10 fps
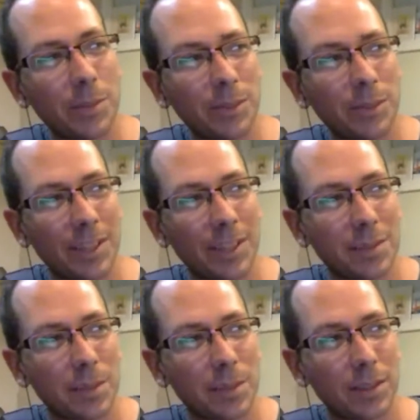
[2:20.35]
Okay, so a
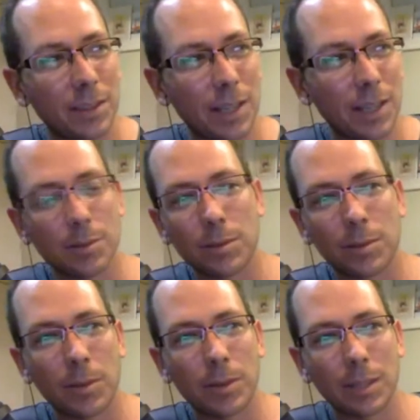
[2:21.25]
month. Yeah, so
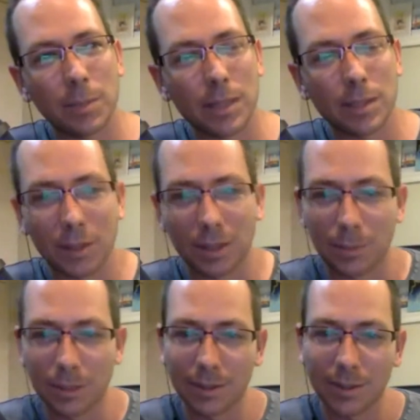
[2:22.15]
man, we're like basically within a
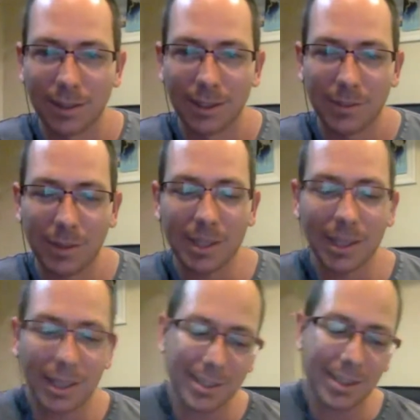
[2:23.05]
month.
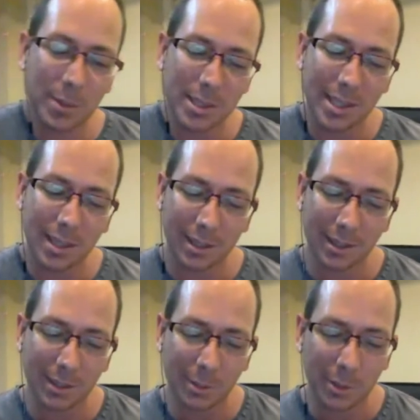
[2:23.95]
Because I'm just saying, like
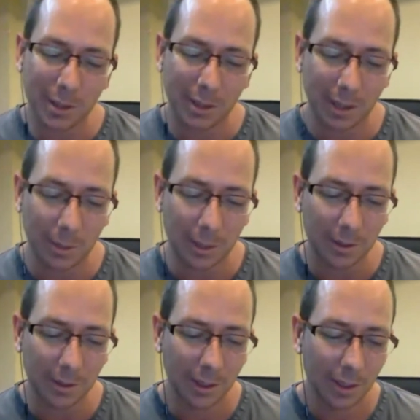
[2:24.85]
I'm trying to think about
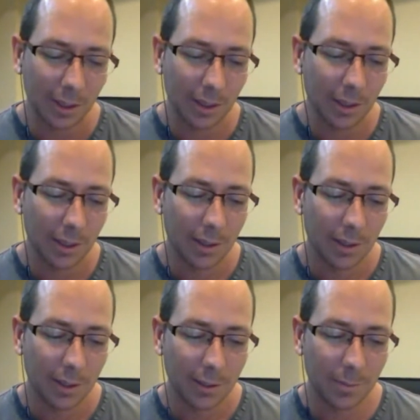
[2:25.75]

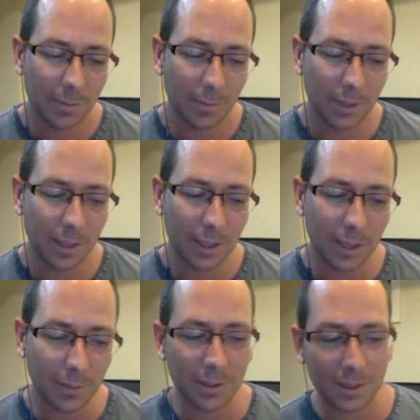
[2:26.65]
the
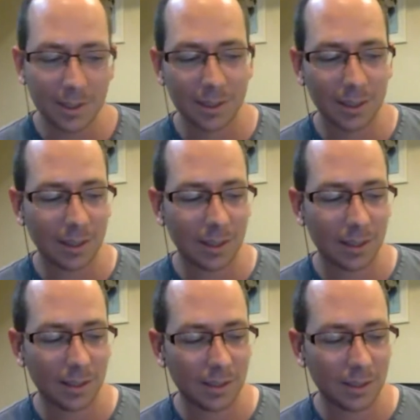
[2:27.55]
difference
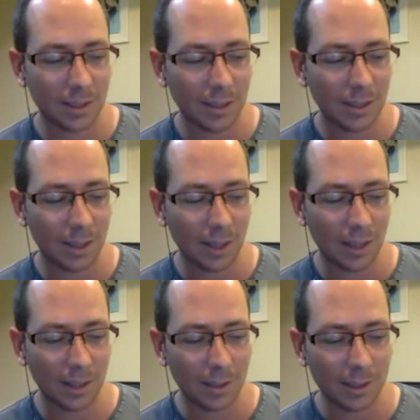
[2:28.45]
in
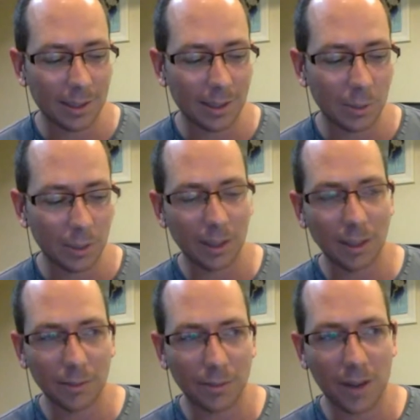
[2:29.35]
a, let's say, 1
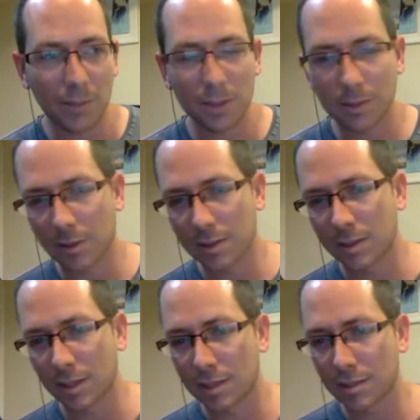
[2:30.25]
and 5 months versus
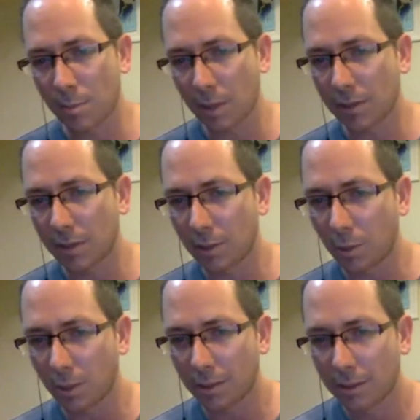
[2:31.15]
like just barely a 1.